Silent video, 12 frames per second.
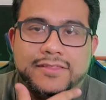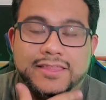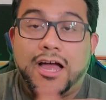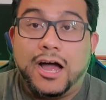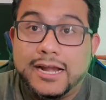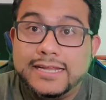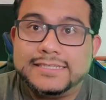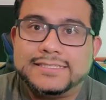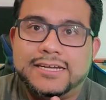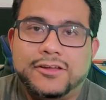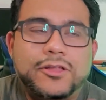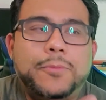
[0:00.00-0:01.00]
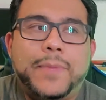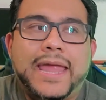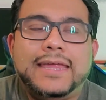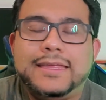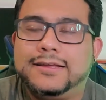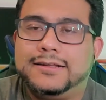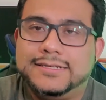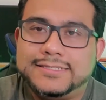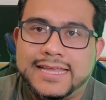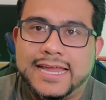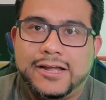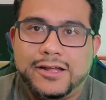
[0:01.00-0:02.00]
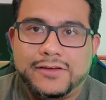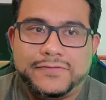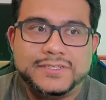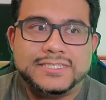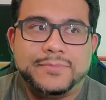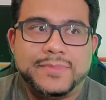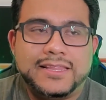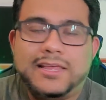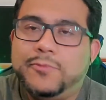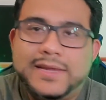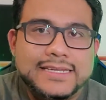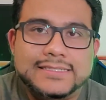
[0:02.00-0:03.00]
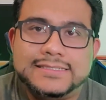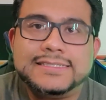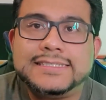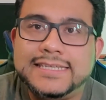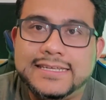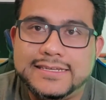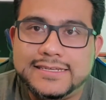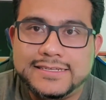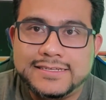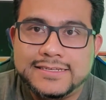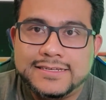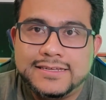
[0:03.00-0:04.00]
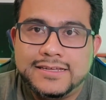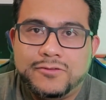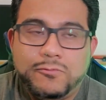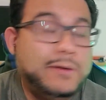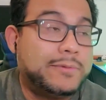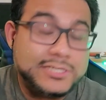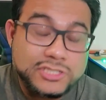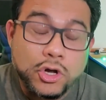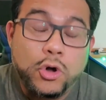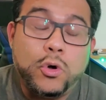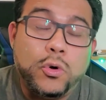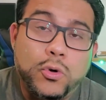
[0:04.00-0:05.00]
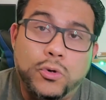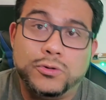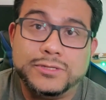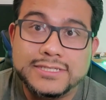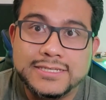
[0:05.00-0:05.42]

the audience caring they're banking on us caring for something that we didn't see we were told